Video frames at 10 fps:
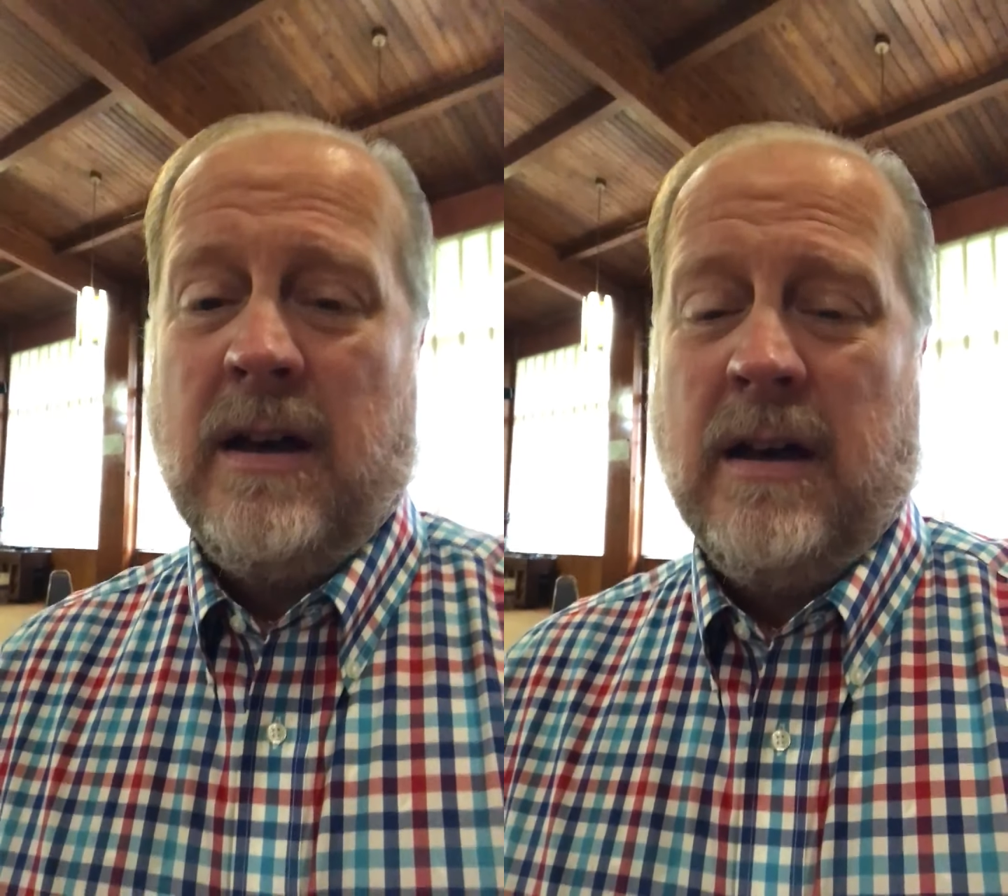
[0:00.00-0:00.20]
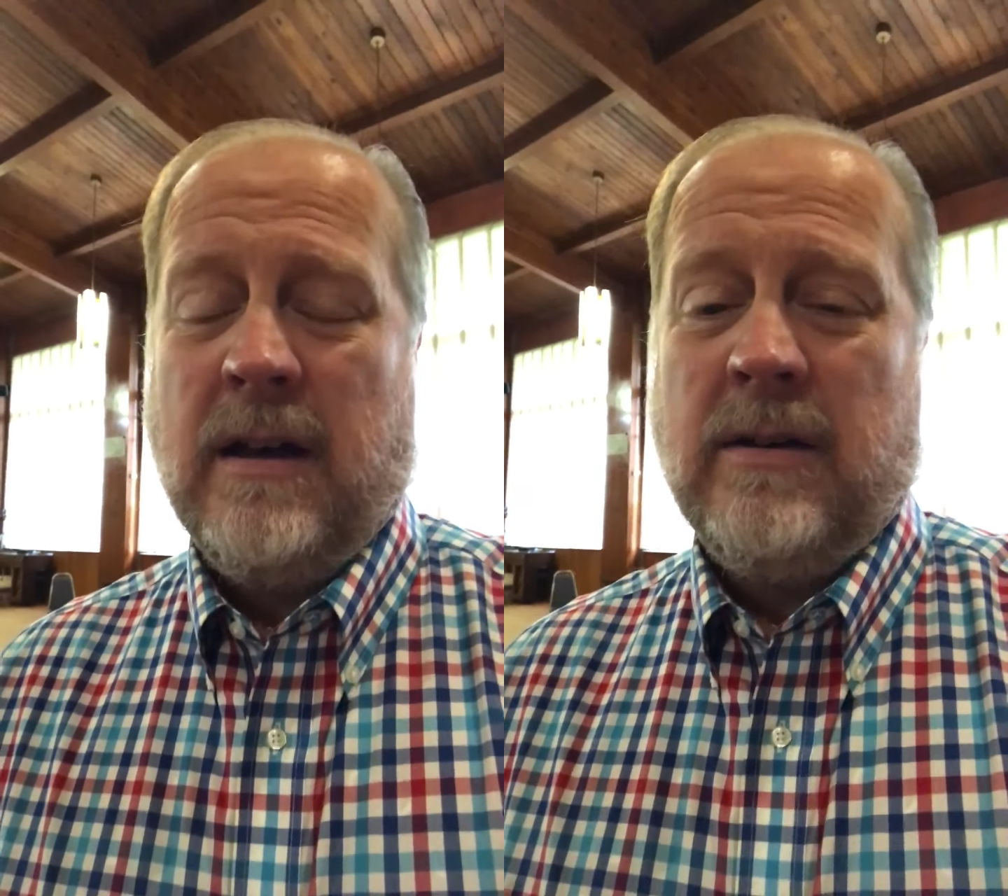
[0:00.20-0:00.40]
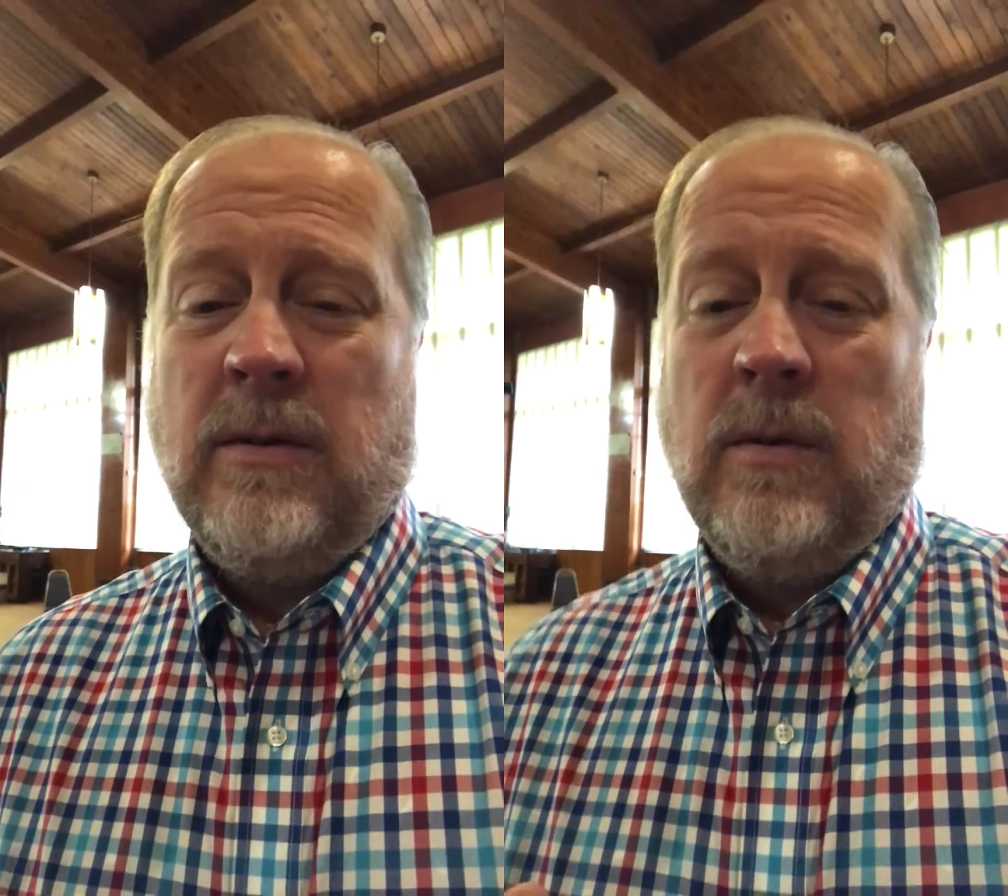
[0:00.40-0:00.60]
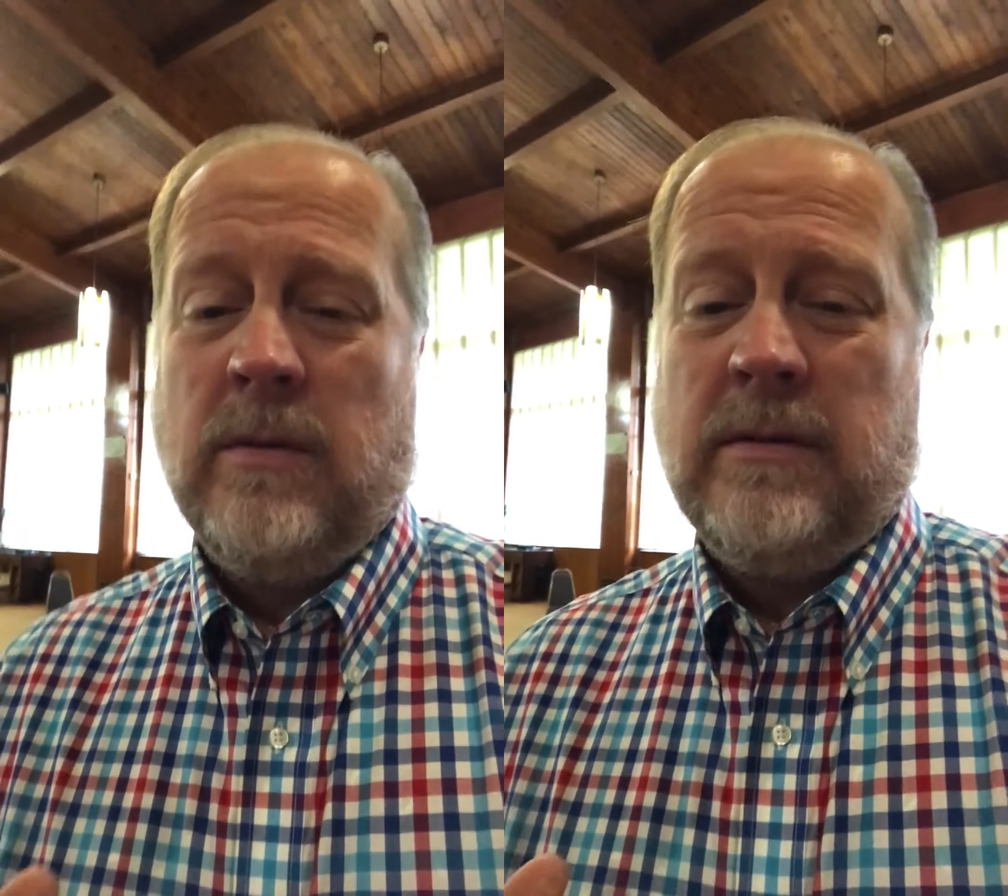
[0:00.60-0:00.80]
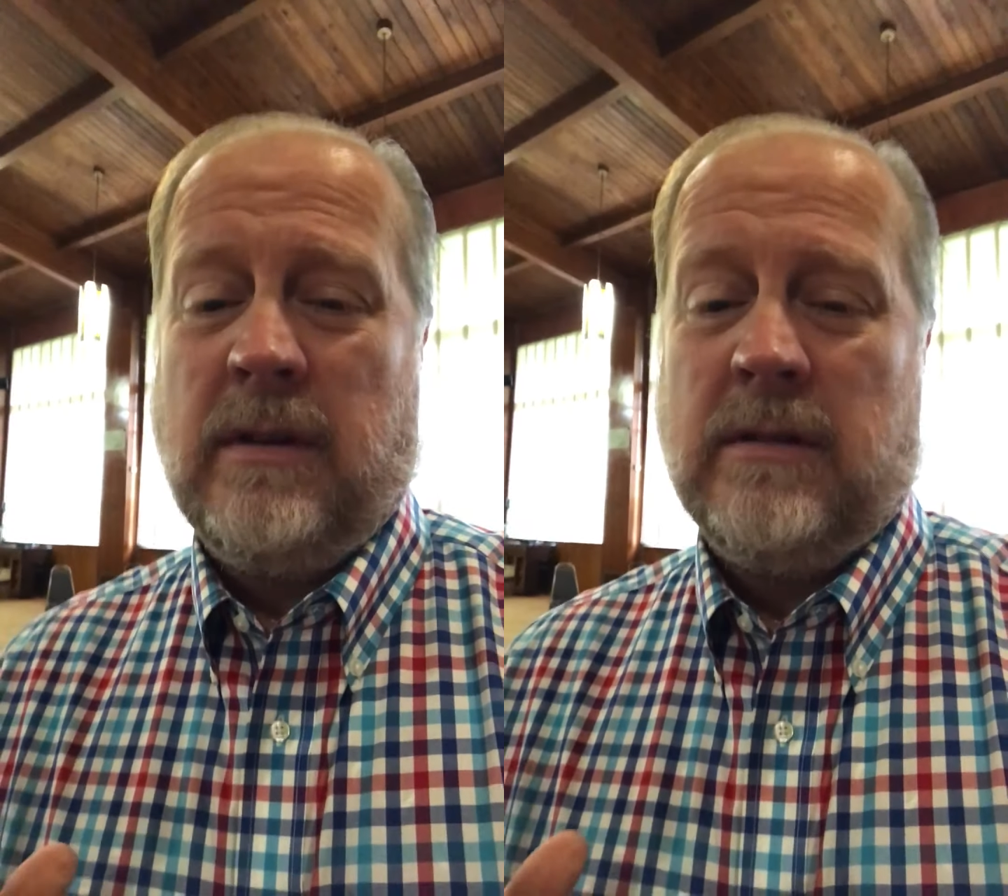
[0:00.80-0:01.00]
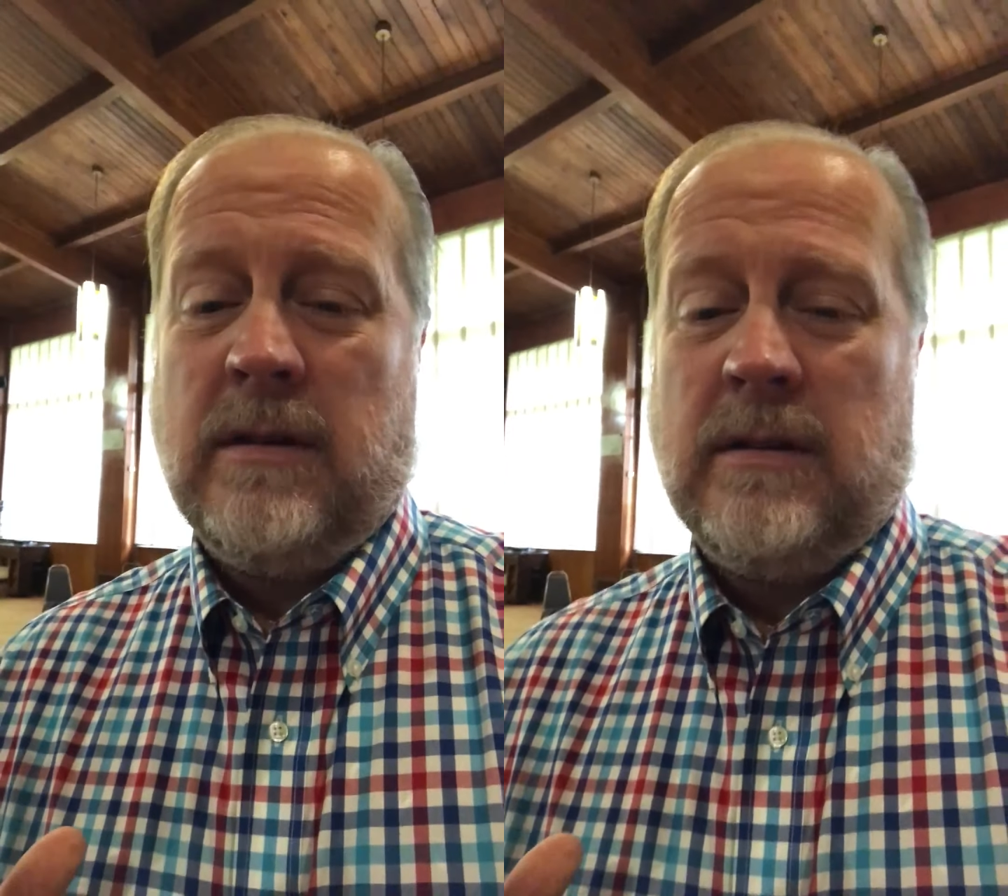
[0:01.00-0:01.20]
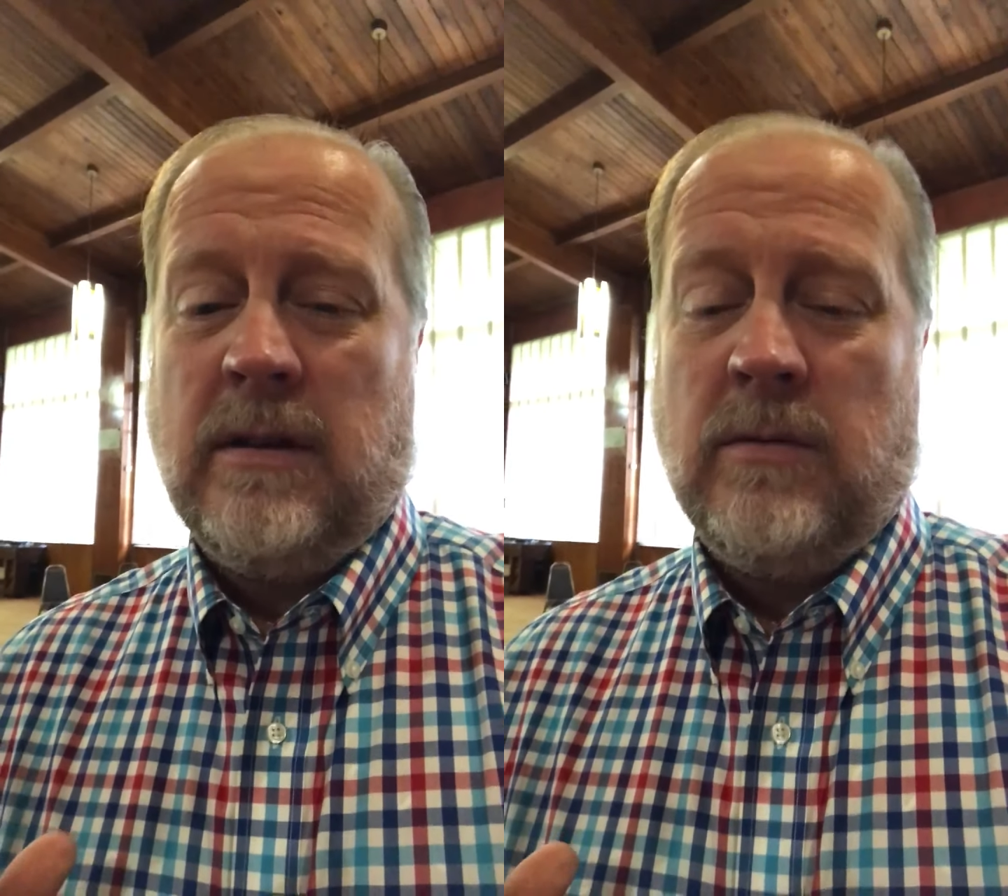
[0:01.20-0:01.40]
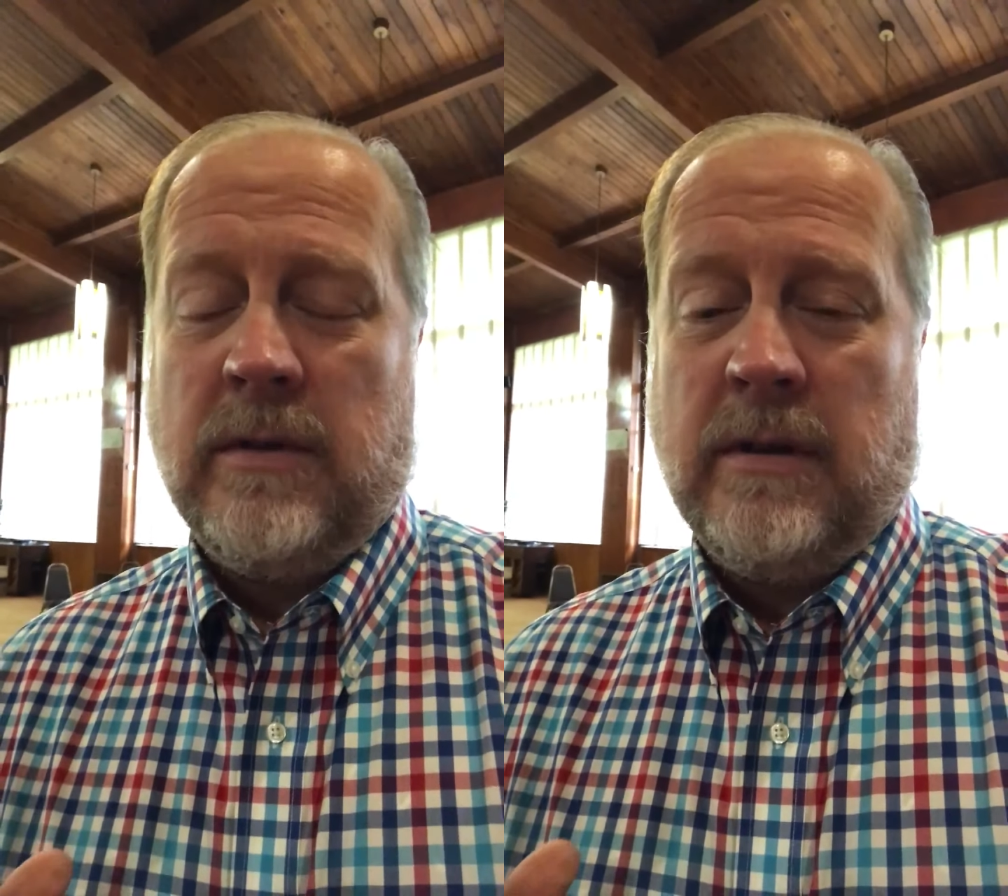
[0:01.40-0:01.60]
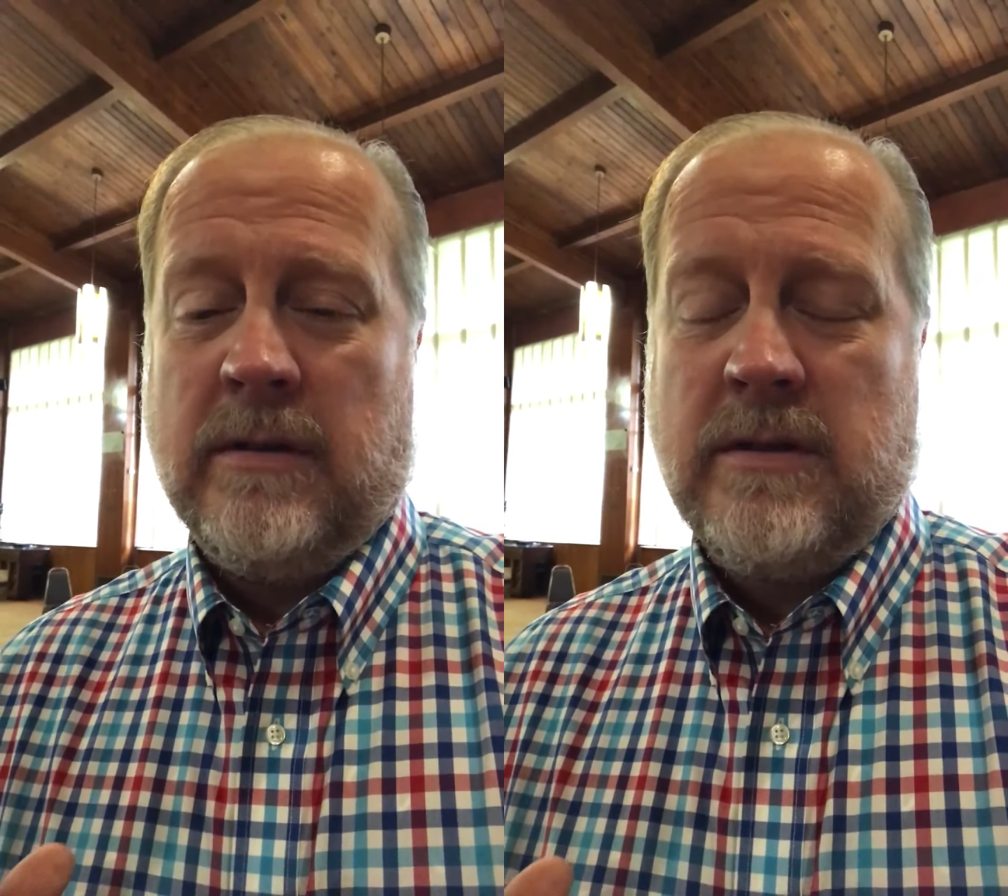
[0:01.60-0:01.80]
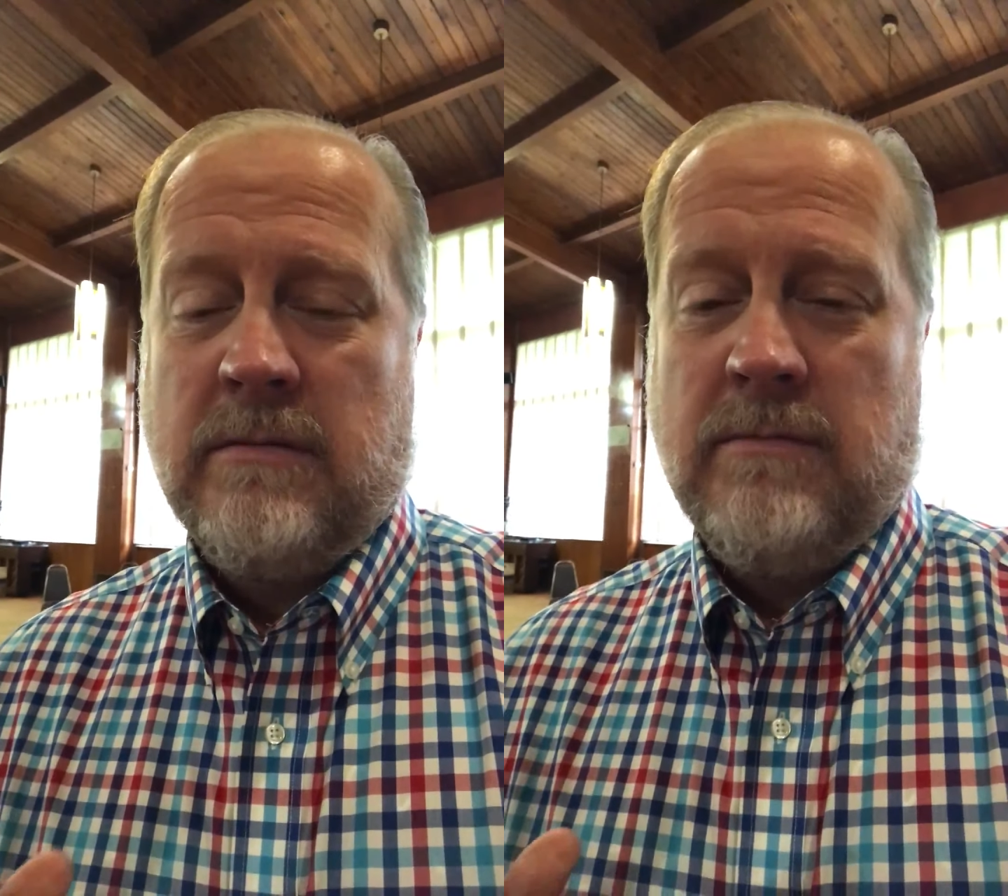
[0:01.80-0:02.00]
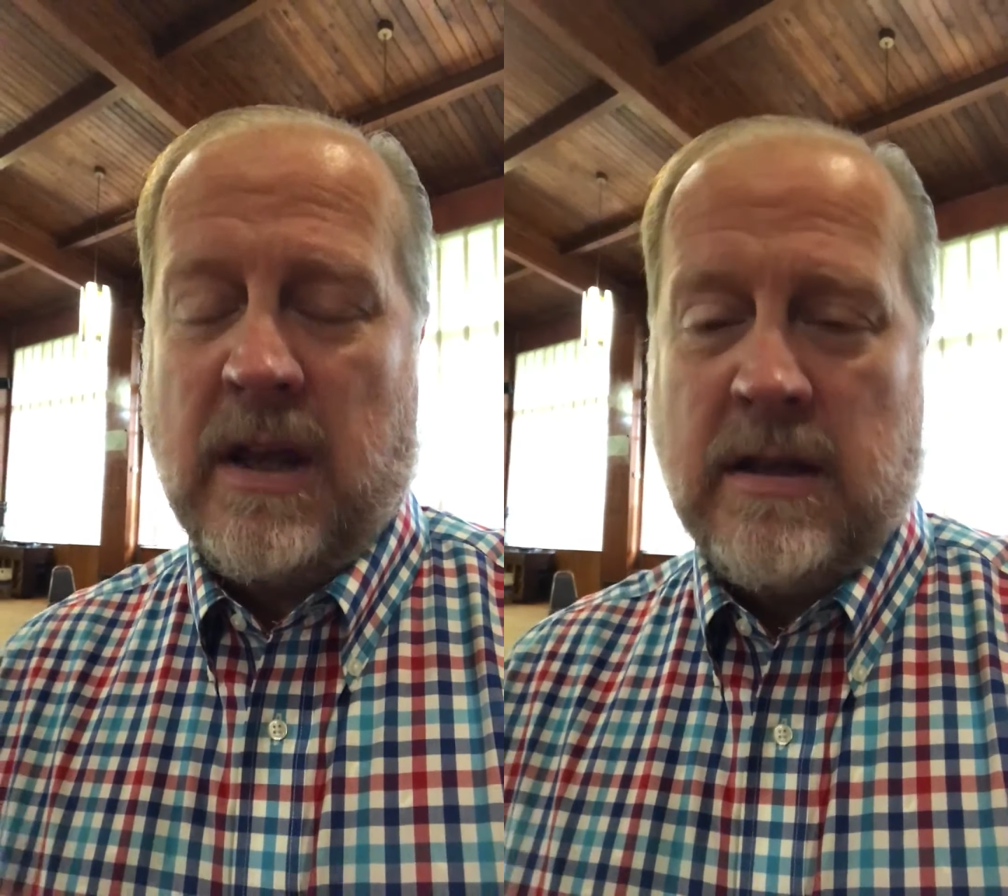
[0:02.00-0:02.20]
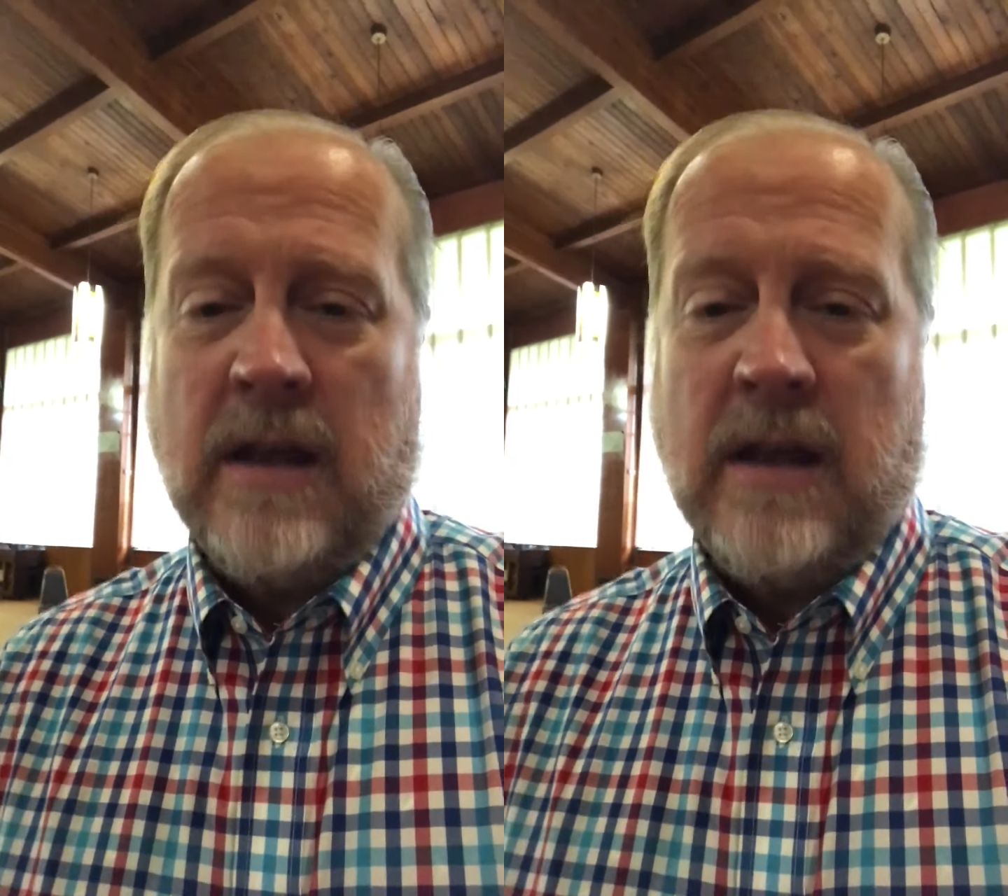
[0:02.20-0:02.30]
It may